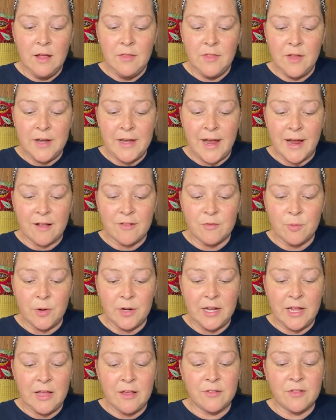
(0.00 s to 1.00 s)
The next
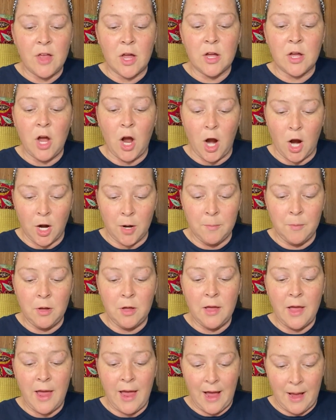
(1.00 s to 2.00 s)
one is a
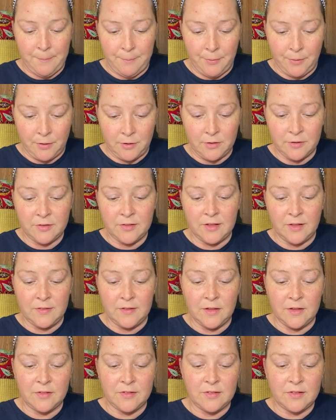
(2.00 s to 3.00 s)
caramel apples. And
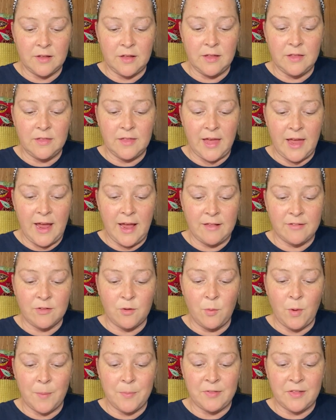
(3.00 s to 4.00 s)
this, it has a
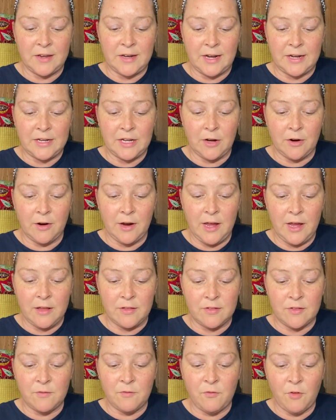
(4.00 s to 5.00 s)
website on here.
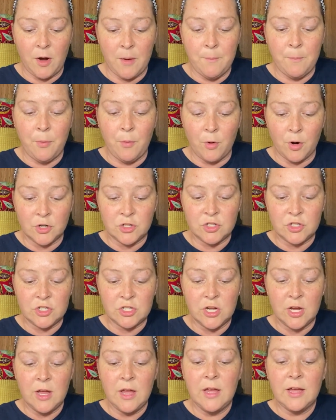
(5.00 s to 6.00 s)
It's
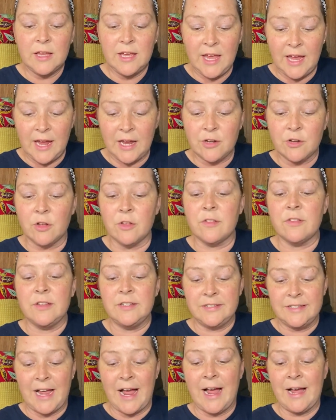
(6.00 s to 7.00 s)

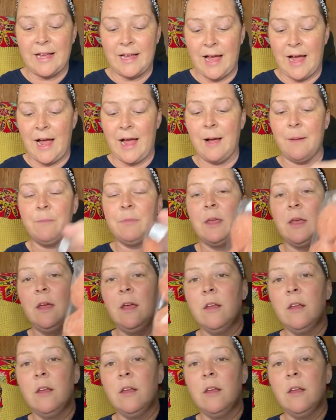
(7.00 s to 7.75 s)
frontporchcandles.com.